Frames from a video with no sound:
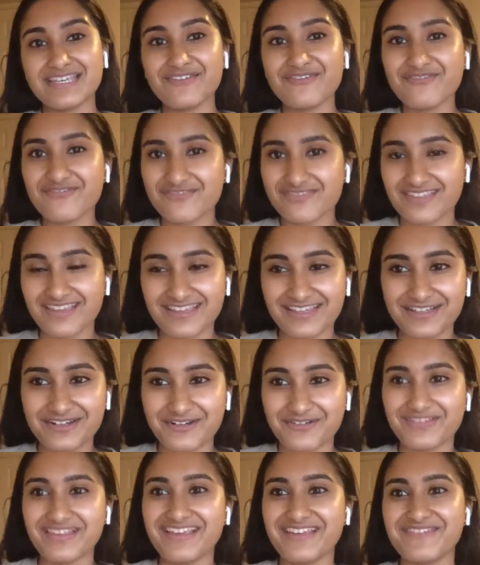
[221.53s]
if they, you
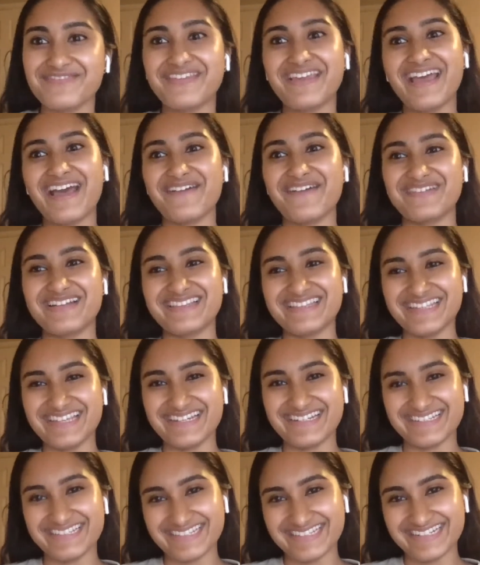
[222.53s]
know, they, if they have it at the
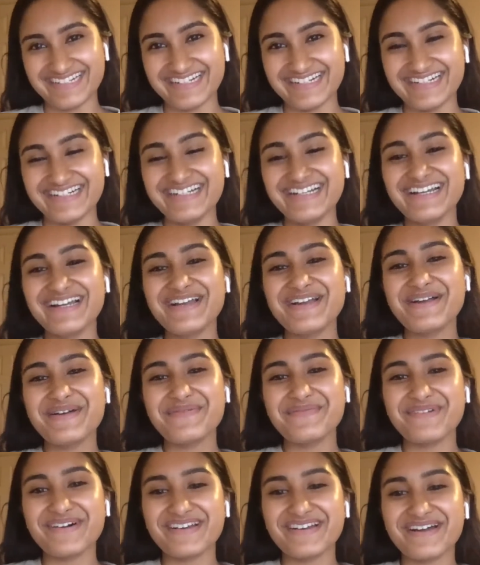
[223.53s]
end of the year.
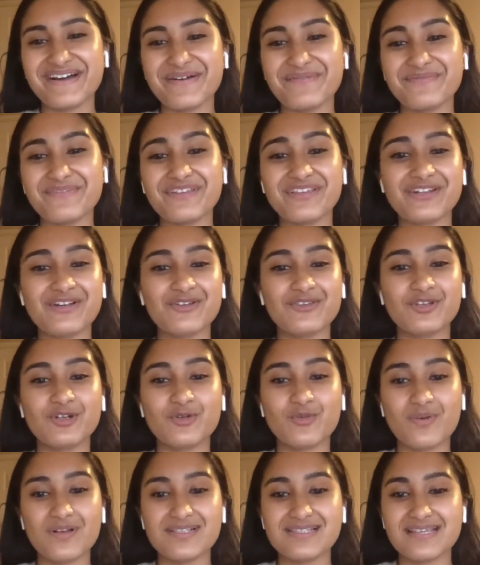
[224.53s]
But um, you know, there
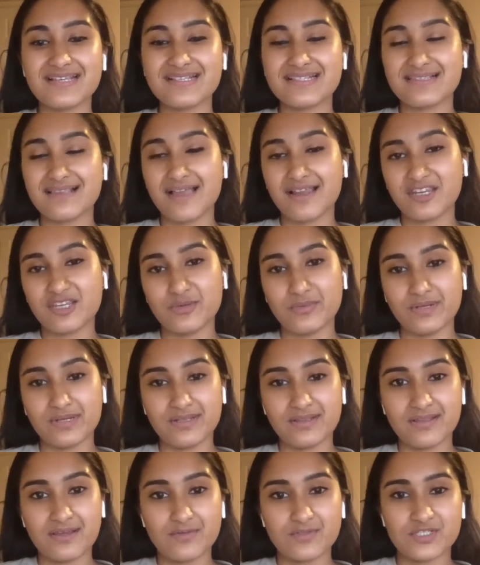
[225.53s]
was a Slack
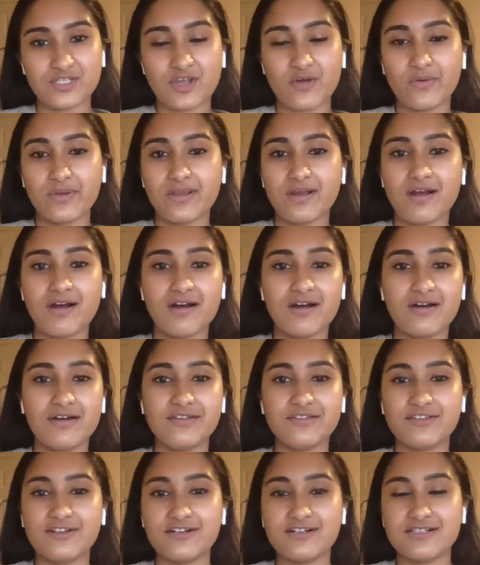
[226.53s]
community that was going
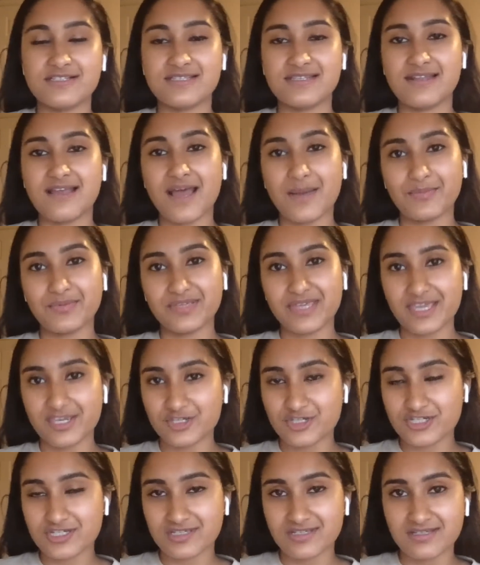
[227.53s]
on. There is an
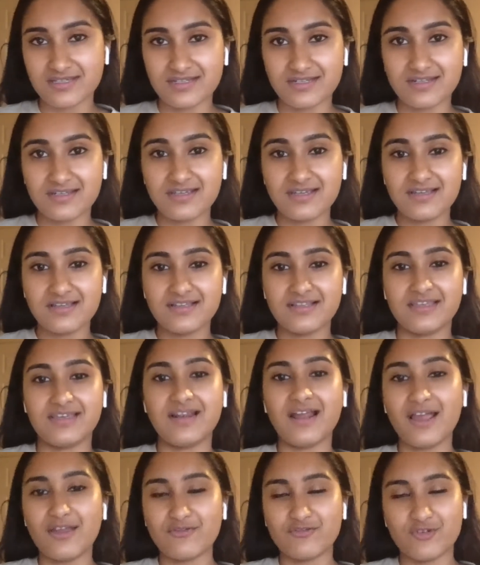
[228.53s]
application, like an
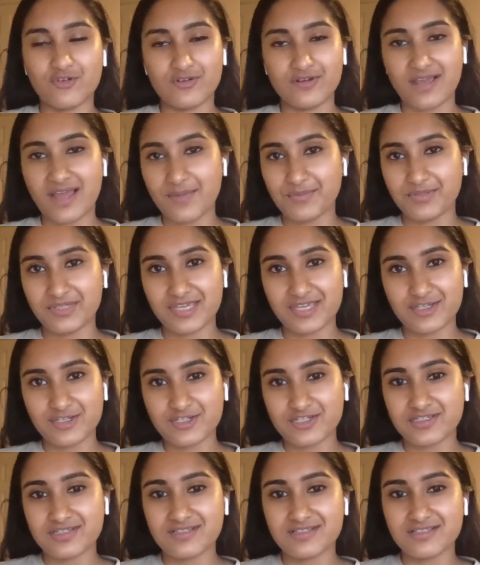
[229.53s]
iPhone
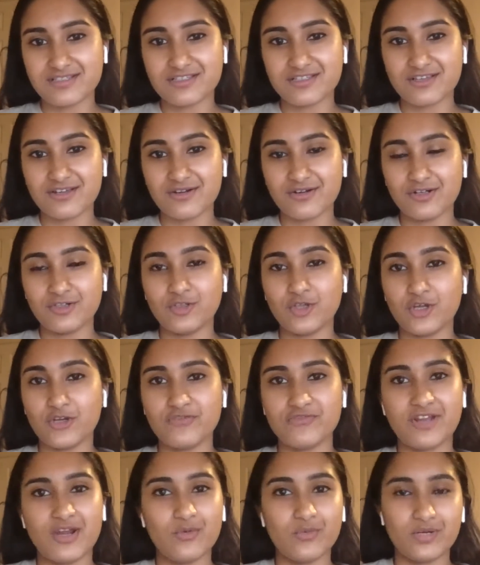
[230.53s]
application. So a lot of
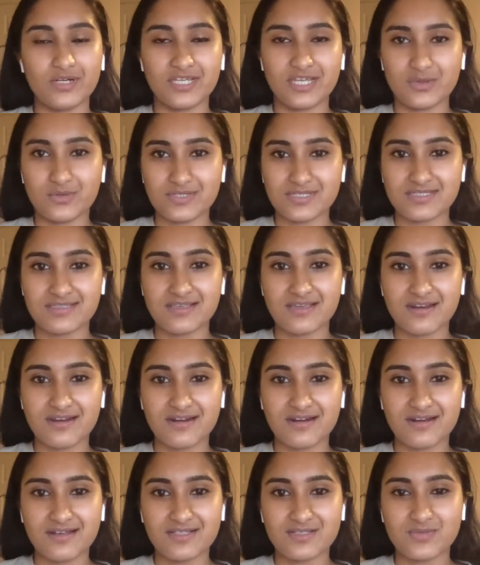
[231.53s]
networking was
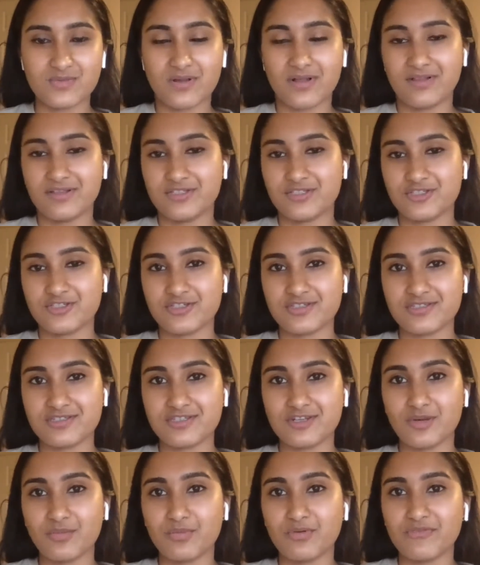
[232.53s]
there as well as just,
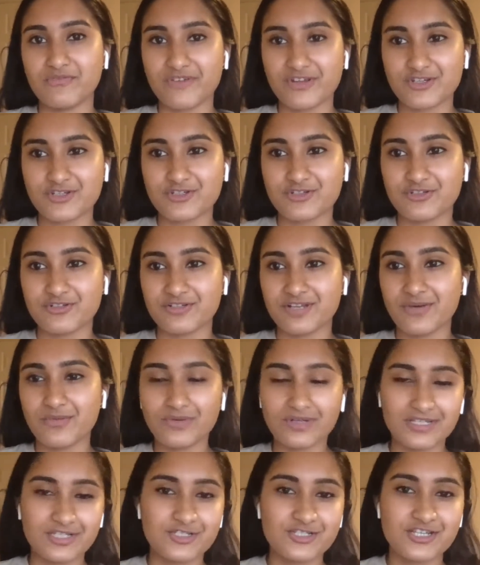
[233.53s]
you know, professional
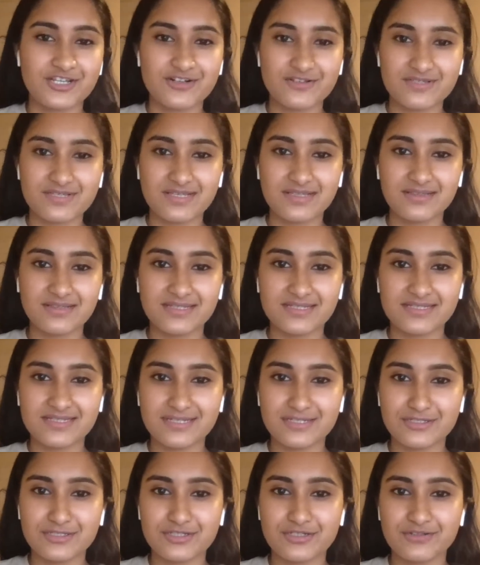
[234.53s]
networking channels like
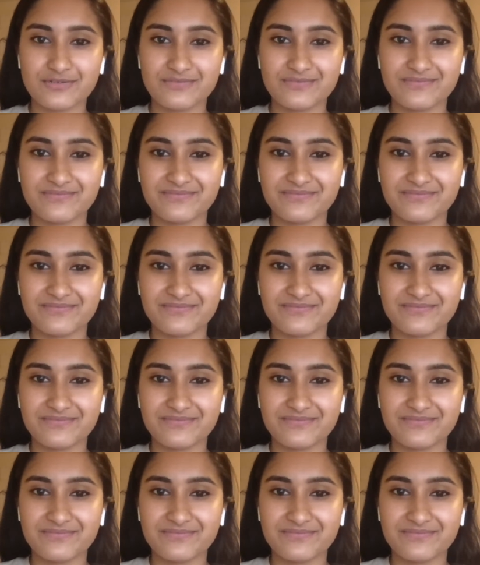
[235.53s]
LinkedIn too.